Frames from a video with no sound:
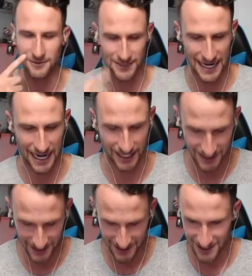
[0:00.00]
We got it.
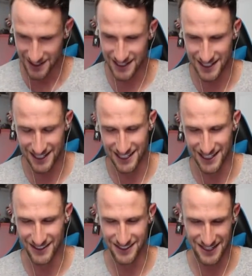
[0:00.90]
All oh, right,
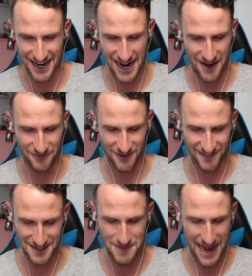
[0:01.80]
uh, got all right
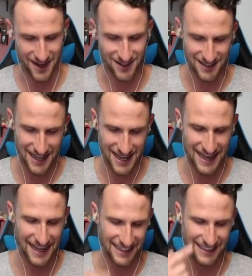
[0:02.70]
friendly battle,
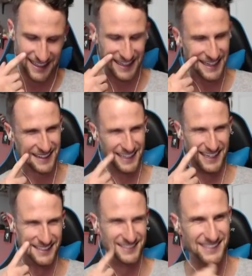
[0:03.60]
and there
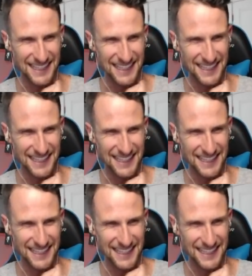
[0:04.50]
goes.